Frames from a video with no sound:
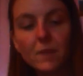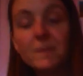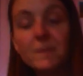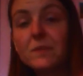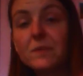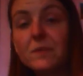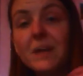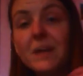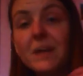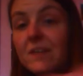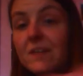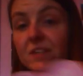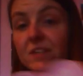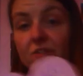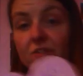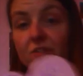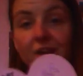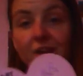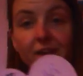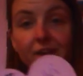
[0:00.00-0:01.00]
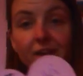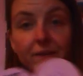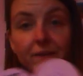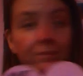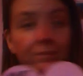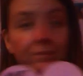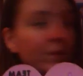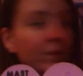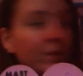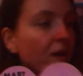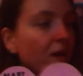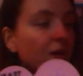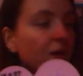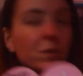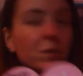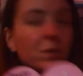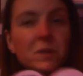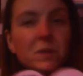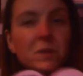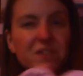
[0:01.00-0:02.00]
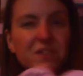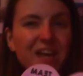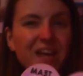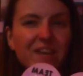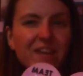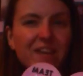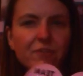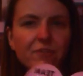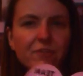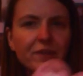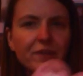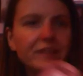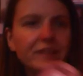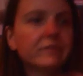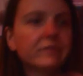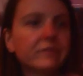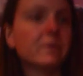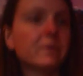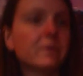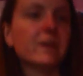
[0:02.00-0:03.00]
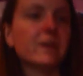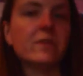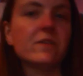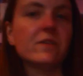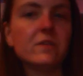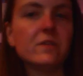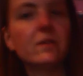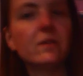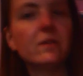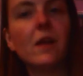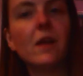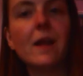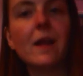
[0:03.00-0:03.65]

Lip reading: But they only have Cinderella, which is kind of annoying because